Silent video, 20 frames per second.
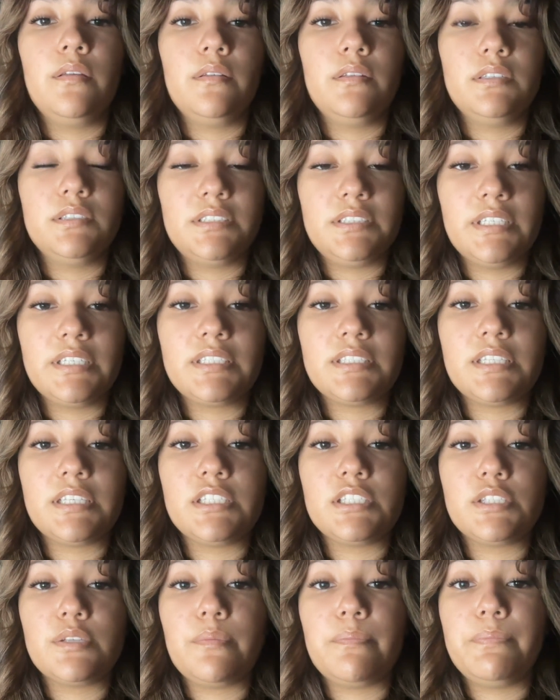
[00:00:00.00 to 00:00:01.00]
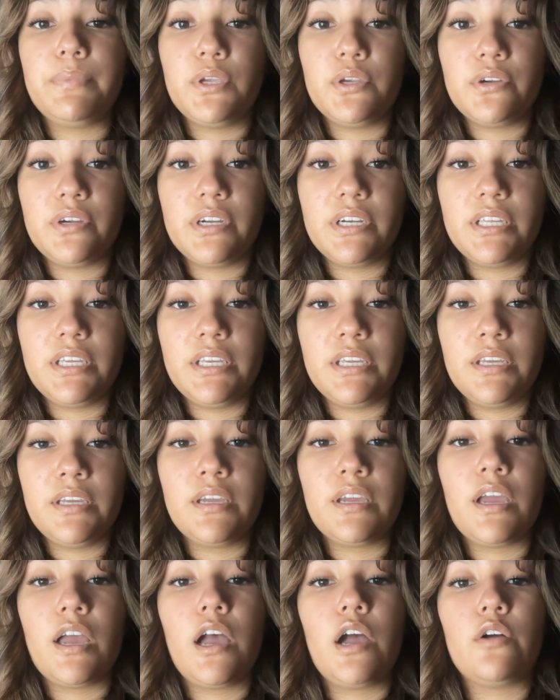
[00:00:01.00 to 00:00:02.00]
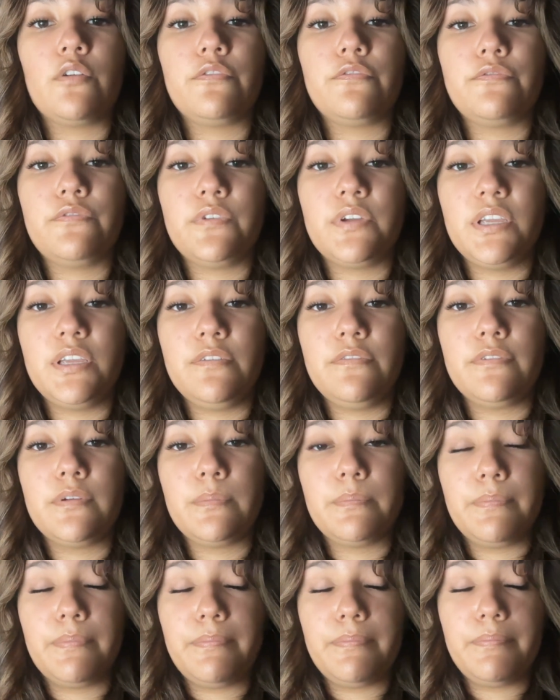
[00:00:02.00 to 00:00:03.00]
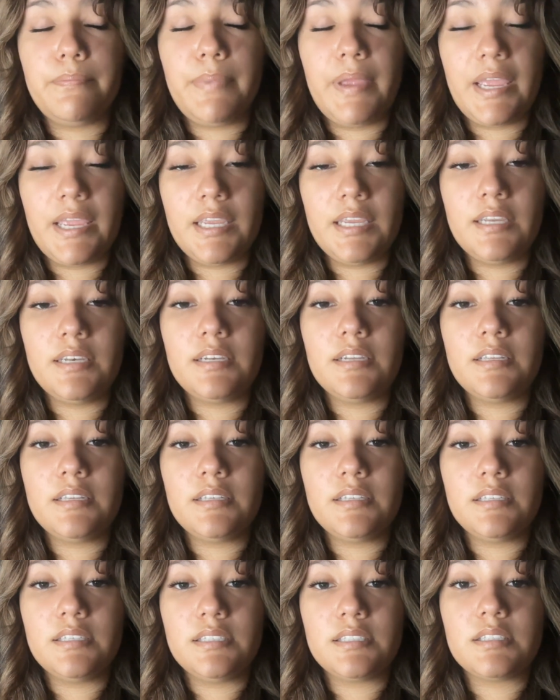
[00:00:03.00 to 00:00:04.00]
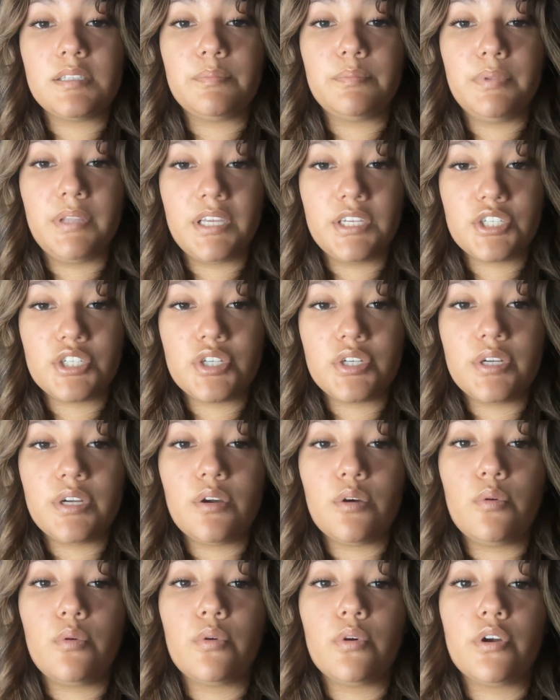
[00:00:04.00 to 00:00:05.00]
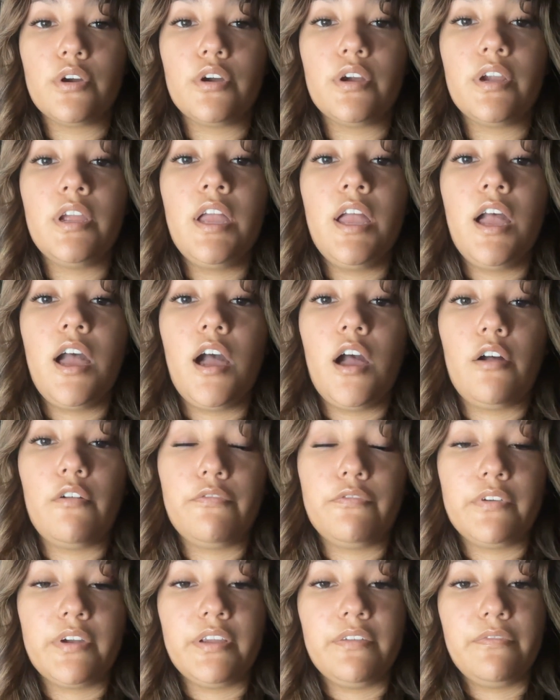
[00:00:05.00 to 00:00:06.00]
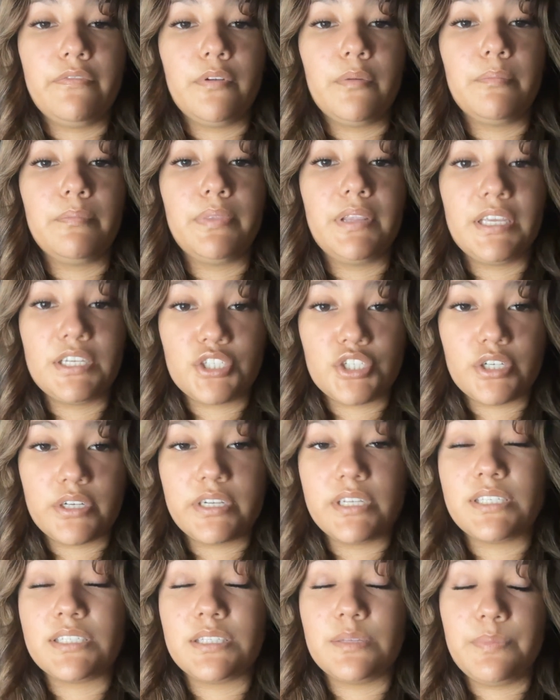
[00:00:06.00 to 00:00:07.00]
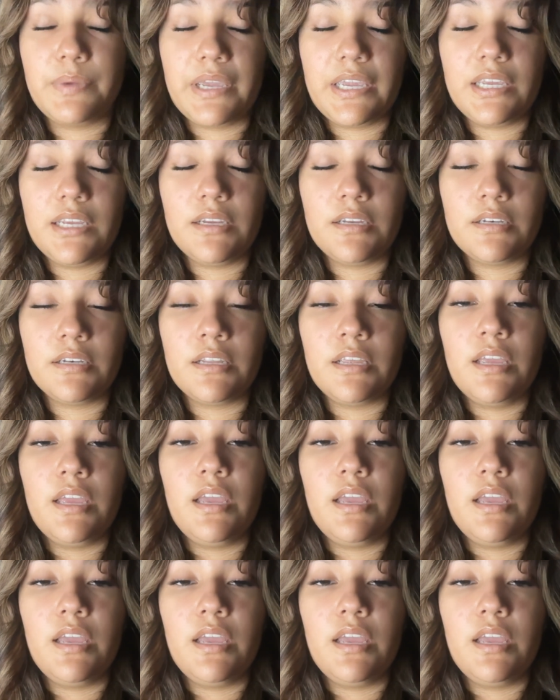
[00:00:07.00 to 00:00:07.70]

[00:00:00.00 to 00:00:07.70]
Sixth is purity, how free from pain is the pleasure, or how free from pleasure is the pain.